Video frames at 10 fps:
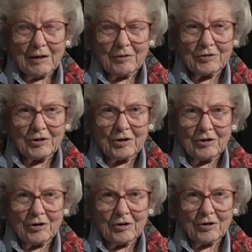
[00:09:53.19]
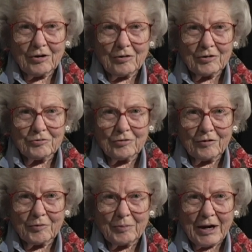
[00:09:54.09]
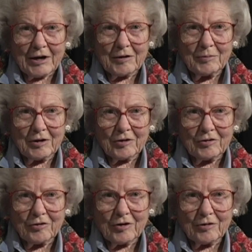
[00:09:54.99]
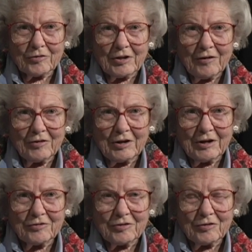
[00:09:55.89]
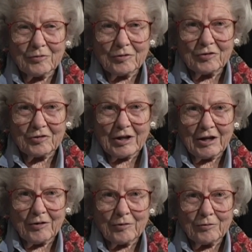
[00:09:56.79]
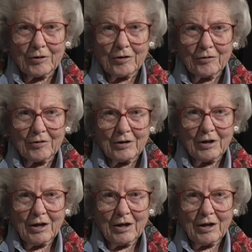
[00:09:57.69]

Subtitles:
which he always drove a Packard because he thought it was heavy enough to stay on the road.